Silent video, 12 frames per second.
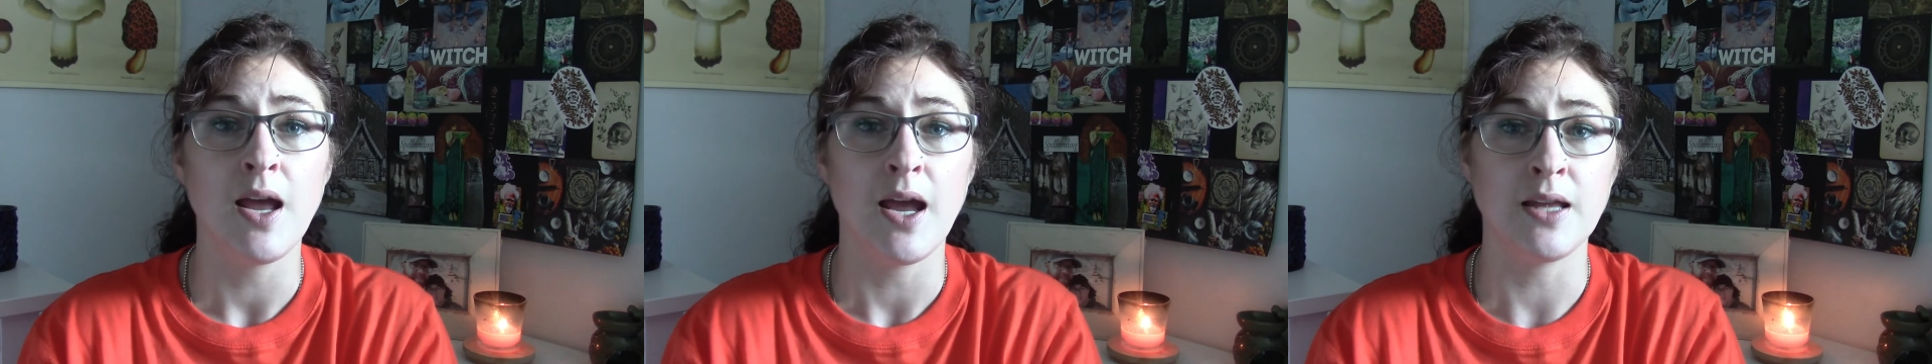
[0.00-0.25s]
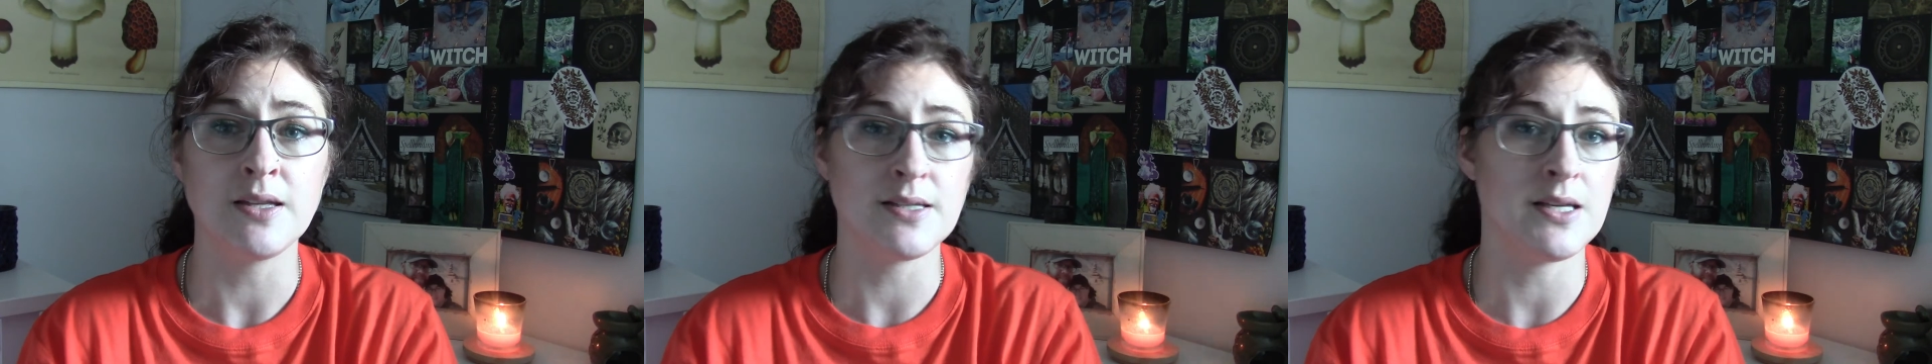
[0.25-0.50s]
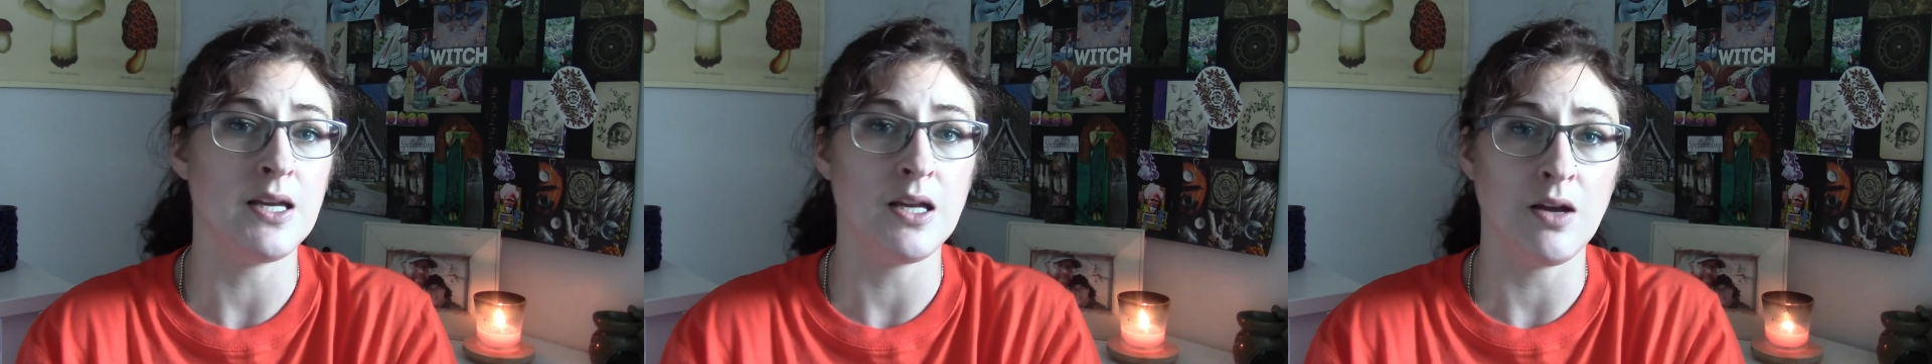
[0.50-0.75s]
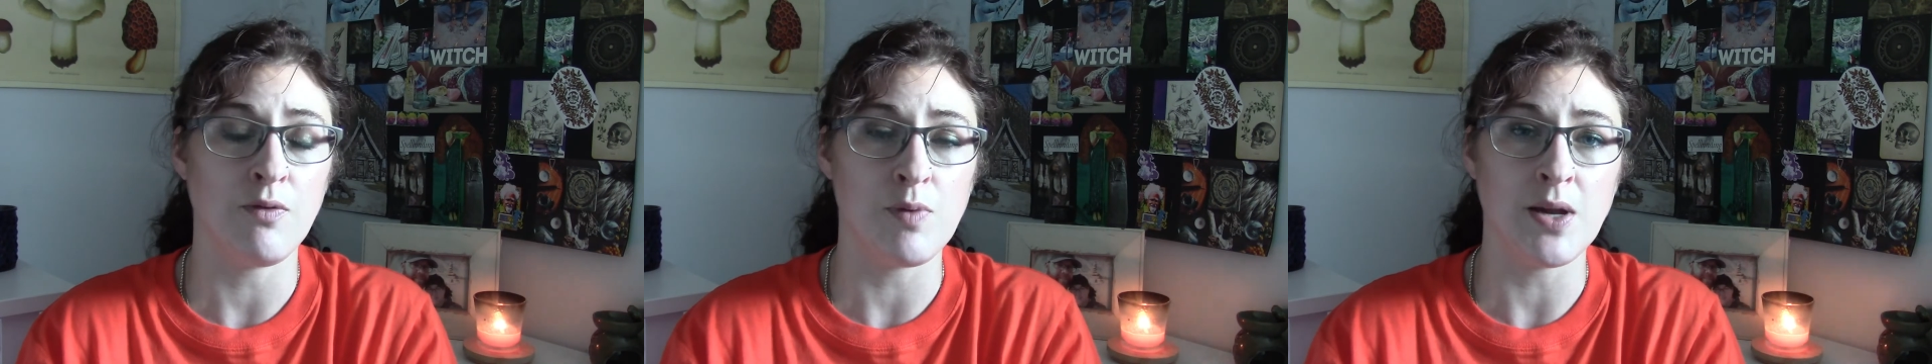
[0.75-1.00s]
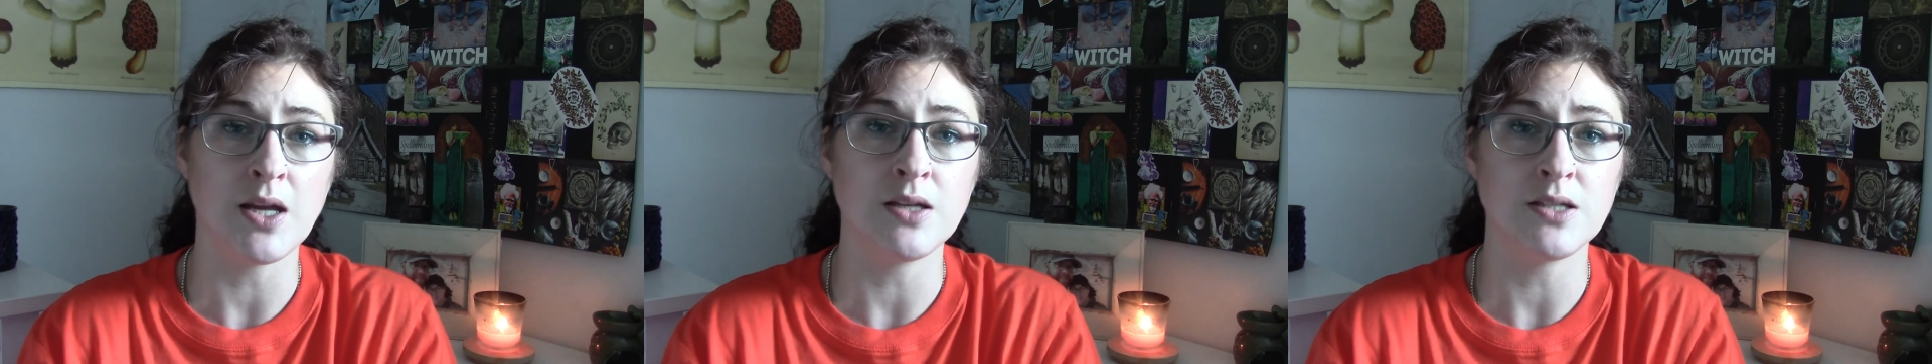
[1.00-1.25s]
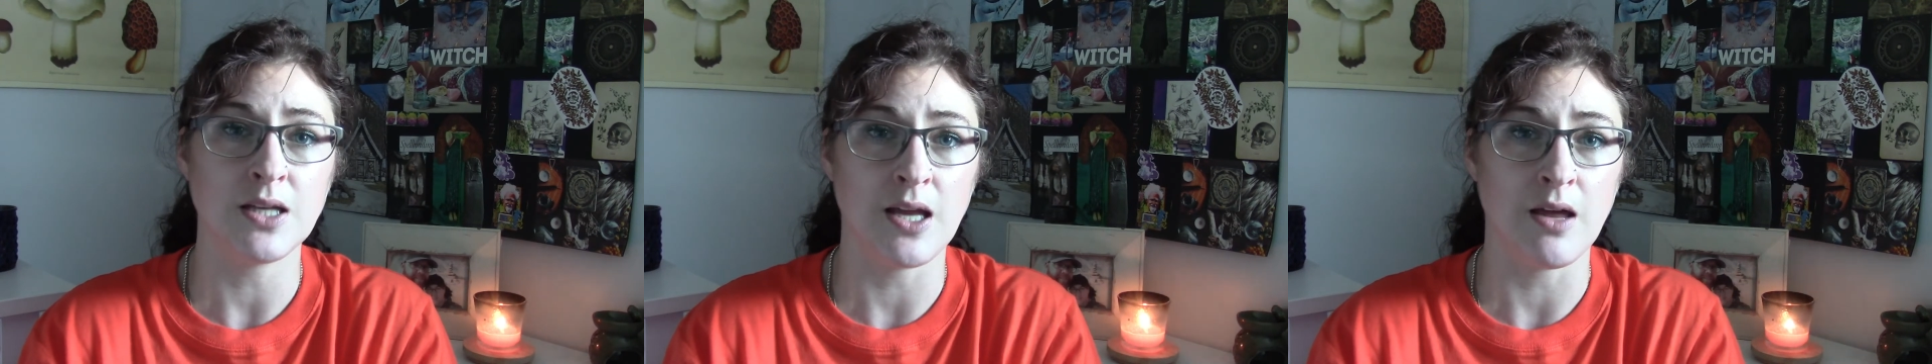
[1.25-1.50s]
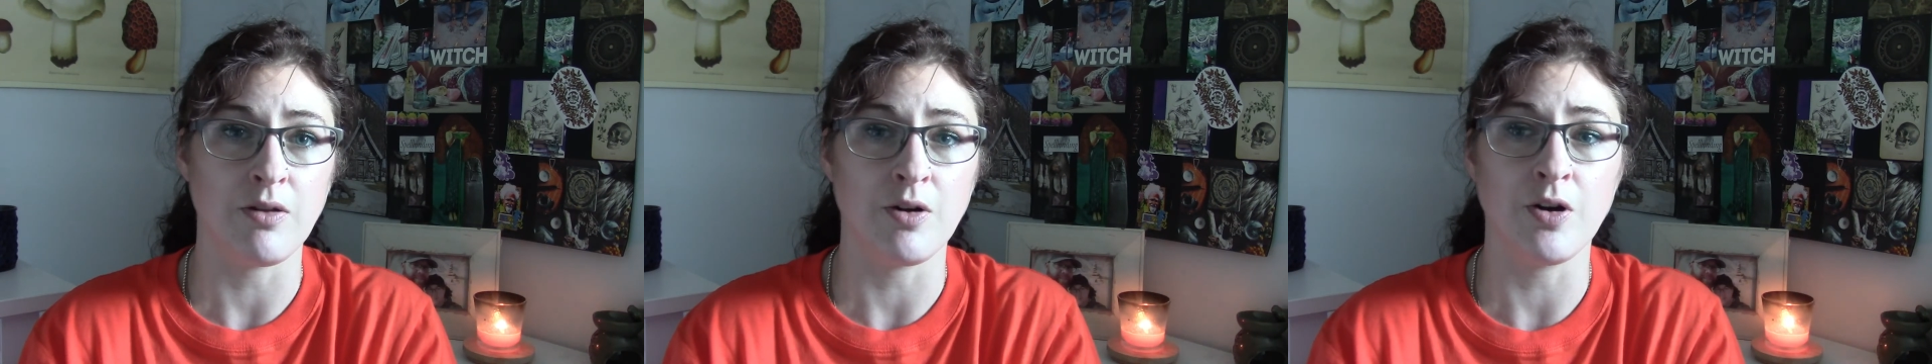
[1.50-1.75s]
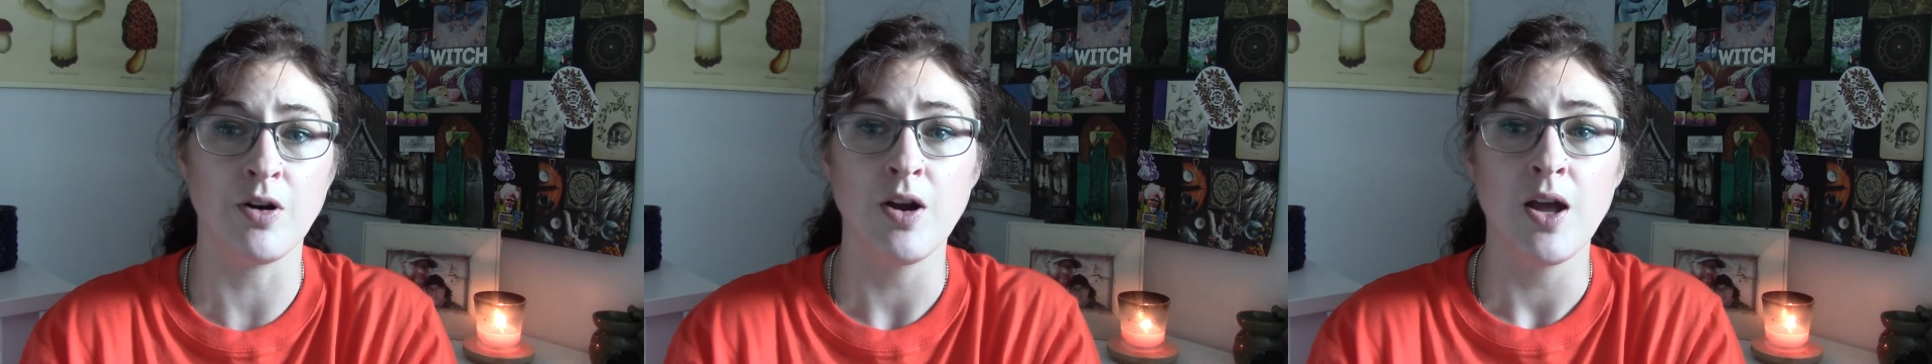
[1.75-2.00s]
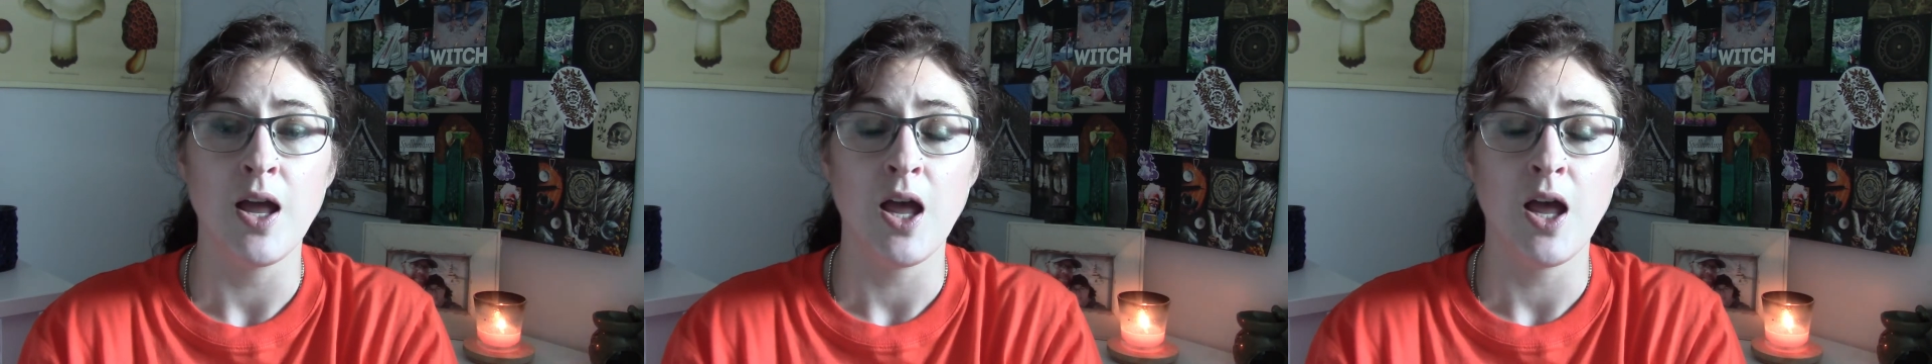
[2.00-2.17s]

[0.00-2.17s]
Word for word: and see if we can together